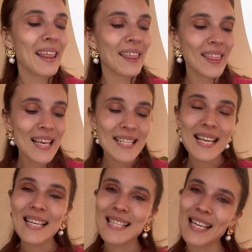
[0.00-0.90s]
This
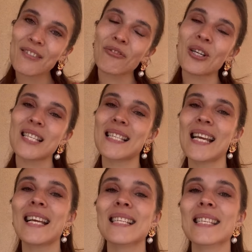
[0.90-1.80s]
is it for
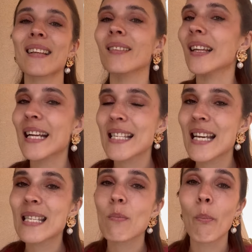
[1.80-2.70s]
today's
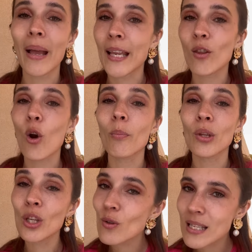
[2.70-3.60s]
latest
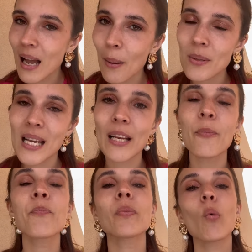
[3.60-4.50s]
Benidorm news update.
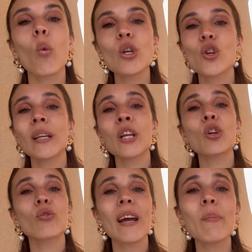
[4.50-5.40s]
Wish you an
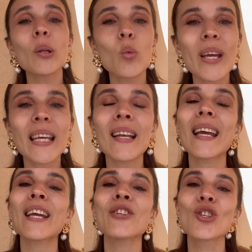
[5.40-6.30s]
incredible weekend.
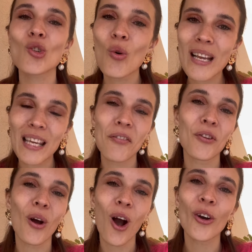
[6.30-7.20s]
Enjoy if
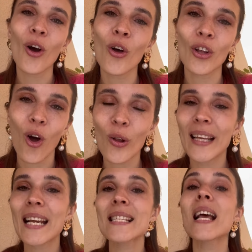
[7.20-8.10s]
you are on
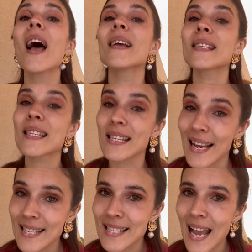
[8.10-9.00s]
holidays.
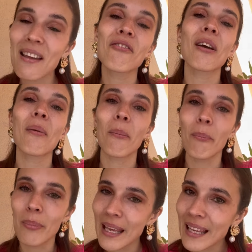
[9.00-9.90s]
Stay safe,
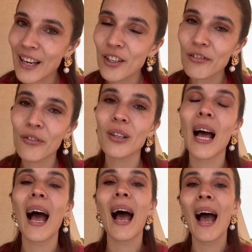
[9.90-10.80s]
be careful,
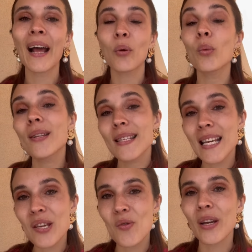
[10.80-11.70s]
and we'll
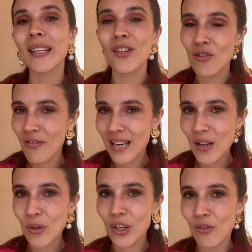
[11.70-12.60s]
see you in a new
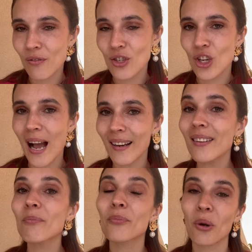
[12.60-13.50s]
video here on the
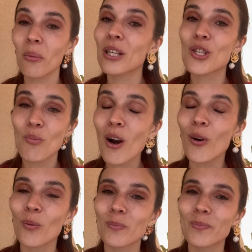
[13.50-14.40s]
channel, probably
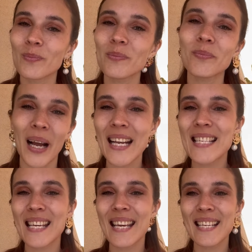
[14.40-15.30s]
tomorrow. Bye,
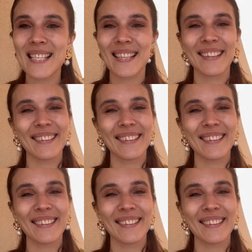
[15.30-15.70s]
Dees.